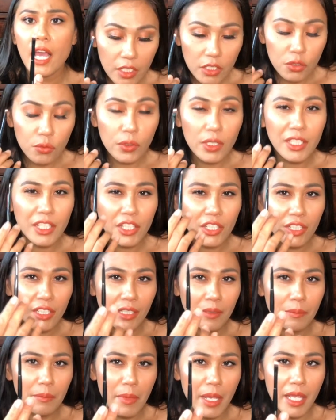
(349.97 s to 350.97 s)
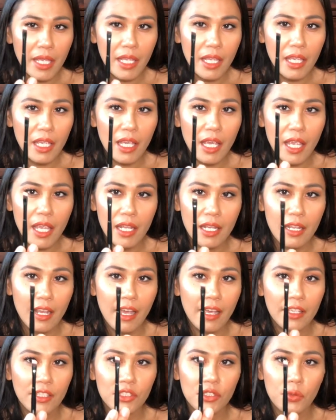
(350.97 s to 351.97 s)
It's really good at making a
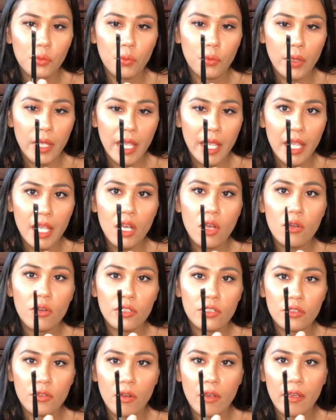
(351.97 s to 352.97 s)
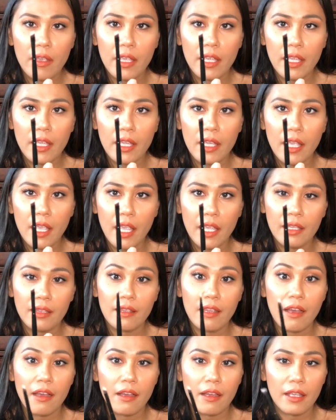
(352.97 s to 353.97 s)
nice wing or drawing a
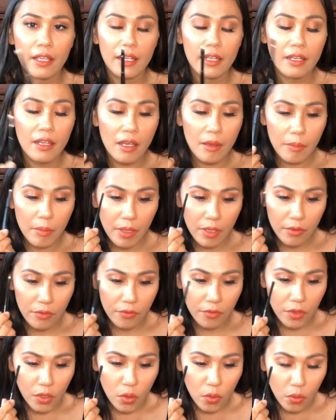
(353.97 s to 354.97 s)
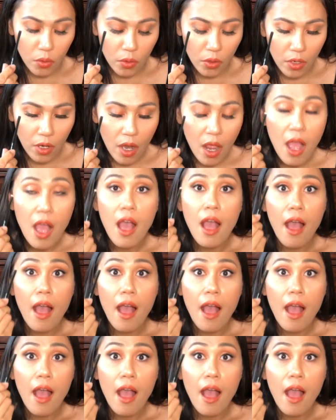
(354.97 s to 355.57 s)
line above your